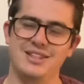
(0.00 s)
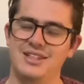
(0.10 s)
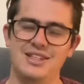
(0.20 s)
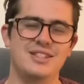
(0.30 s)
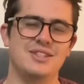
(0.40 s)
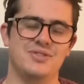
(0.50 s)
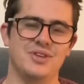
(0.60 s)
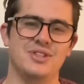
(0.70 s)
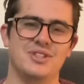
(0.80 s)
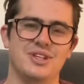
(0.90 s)
it's his
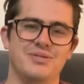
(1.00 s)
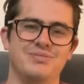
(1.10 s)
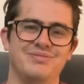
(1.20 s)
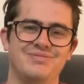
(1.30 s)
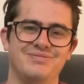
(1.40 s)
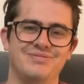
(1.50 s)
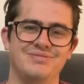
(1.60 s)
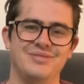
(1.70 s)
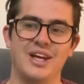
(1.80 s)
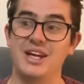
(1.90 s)
first time.
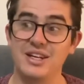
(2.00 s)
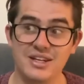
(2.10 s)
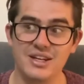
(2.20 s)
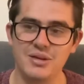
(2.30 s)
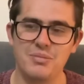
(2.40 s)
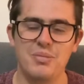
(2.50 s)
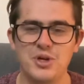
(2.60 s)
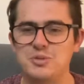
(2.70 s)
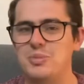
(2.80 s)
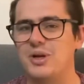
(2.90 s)
And
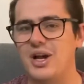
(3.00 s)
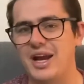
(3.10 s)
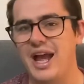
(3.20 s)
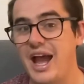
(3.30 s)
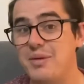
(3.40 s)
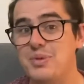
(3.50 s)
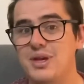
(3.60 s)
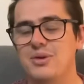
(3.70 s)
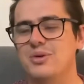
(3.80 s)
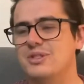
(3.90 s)
most people are kind of happy,
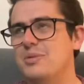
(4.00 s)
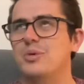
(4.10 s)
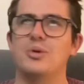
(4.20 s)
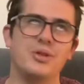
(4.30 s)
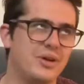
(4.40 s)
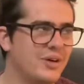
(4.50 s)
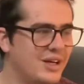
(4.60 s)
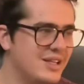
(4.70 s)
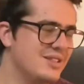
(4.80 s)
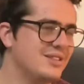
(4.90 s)
or some people roll their
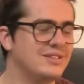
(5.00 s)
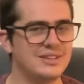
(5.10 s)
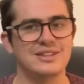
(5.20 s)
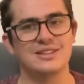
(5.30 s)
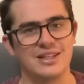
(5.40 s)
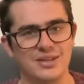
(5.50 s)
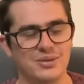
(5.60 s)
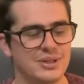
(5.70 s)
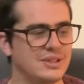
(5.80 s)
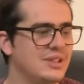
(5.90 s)
eyes, oh yeah, there's another
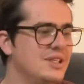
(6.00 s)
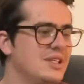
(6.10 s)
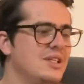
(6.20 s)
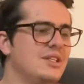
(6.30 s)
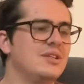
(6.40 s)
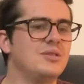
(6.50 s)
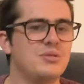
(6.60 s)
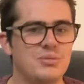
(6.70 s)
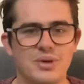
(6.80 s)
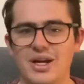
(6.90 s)
one.
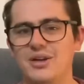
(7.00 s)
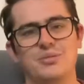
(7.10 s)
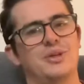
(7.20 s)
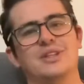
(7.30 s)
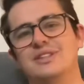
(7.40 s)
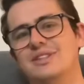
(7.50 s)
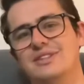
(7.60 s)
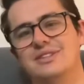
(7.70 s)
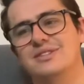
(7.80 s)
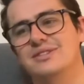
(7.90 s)
But I don't mind.
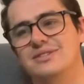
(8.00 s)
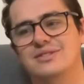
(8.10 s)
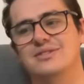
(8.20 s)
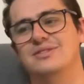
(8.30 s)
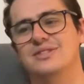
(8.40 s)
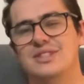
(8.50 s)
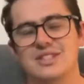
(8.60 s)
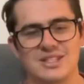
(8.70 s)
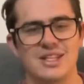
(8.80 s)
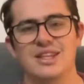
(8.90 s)
I
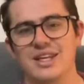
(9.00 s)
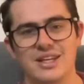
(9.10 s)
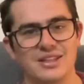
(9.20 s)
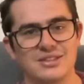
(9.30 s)
just sit there